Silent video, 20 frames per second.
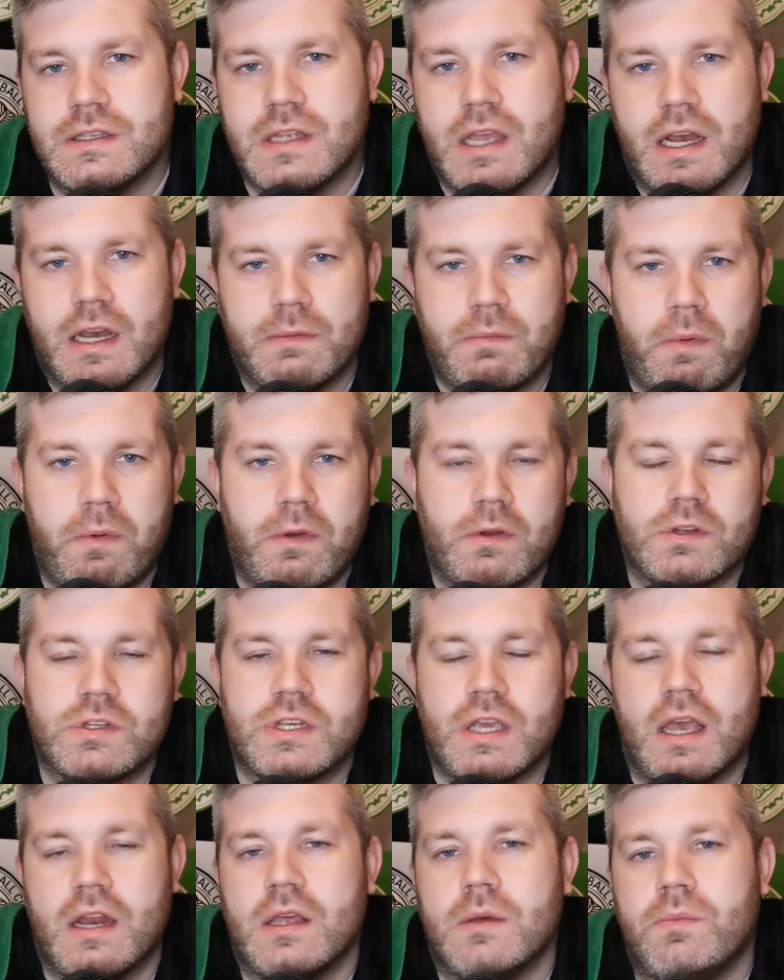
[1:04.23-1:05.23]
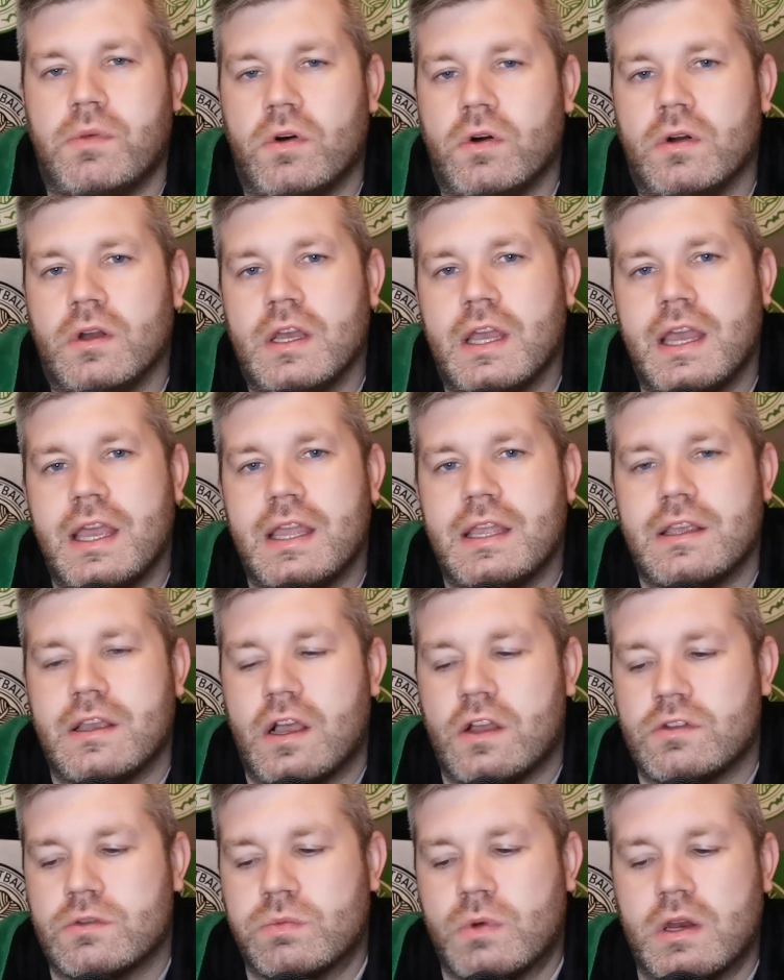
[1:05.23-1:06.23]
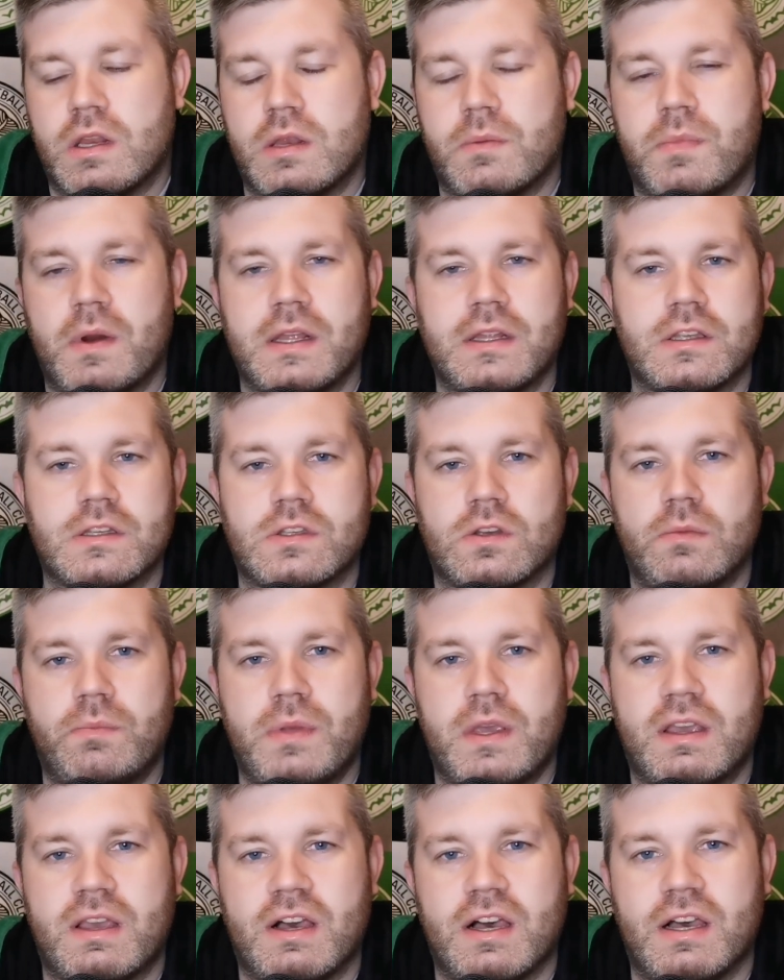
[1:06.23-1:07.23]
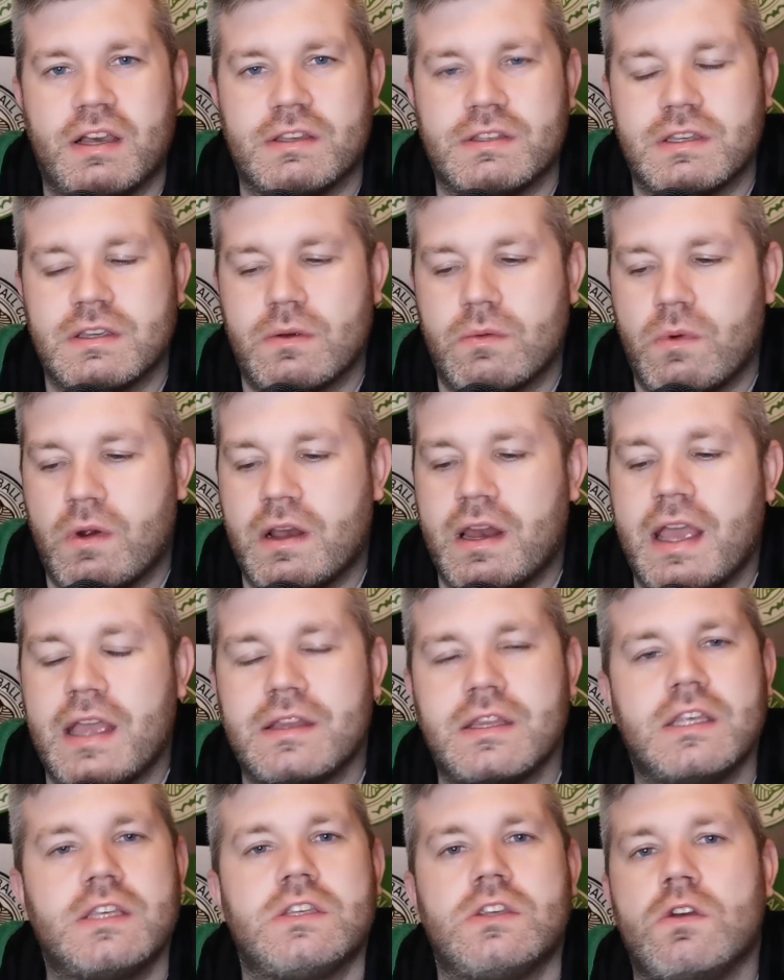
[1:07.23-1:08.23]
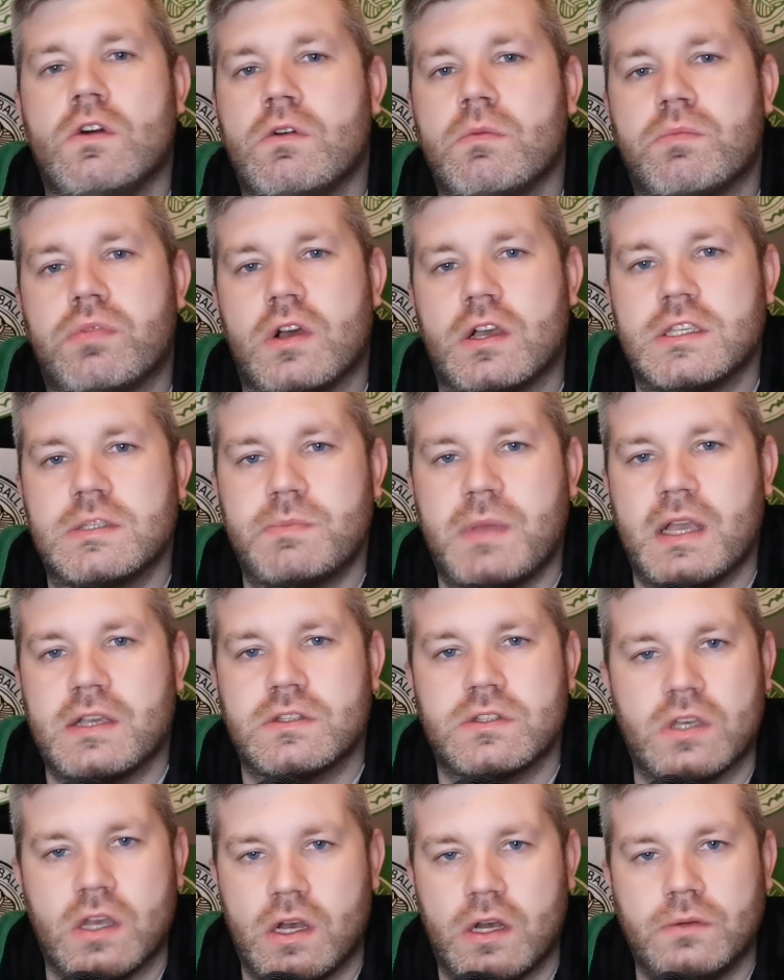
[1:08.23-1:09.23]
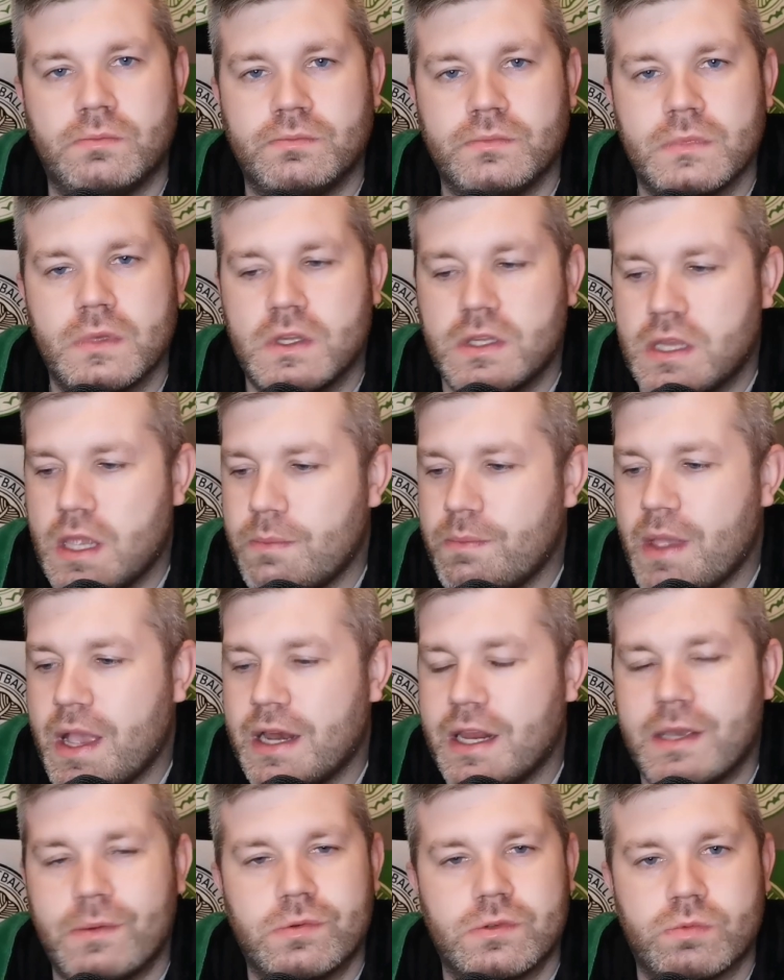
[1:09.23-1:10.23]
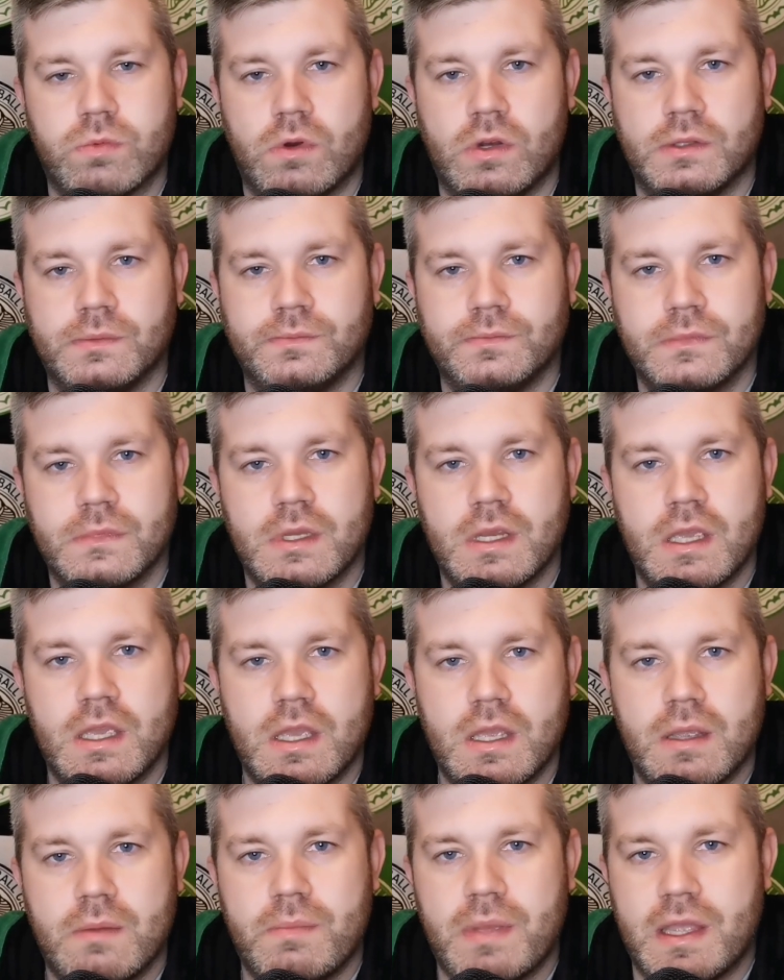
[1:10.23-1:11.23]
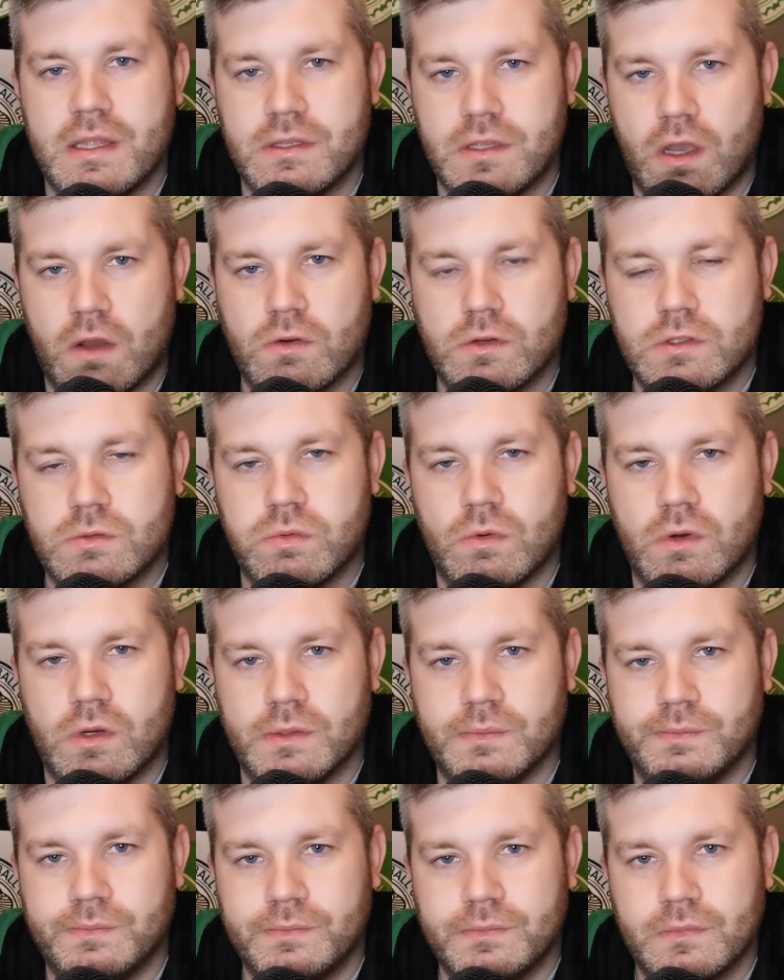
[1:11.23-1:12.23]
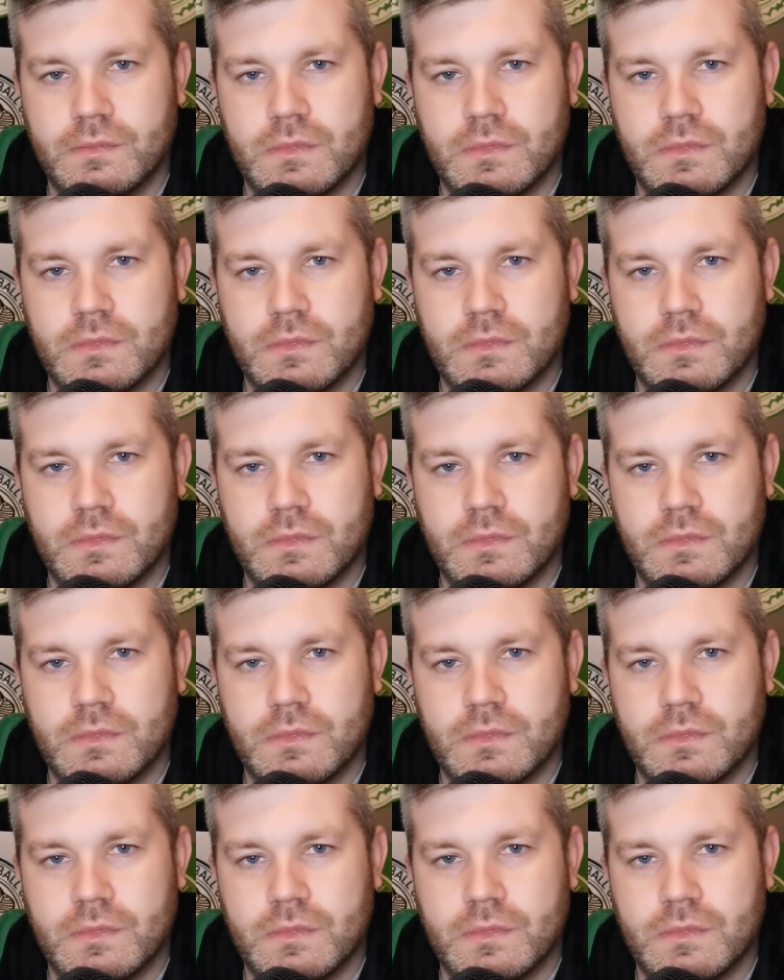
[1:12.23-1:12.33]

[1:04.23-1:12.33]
This is not a Liverpool channel, but I just wanted to bring this up because we're letting these young prospects go. Dembele was one, Ben Doak's one.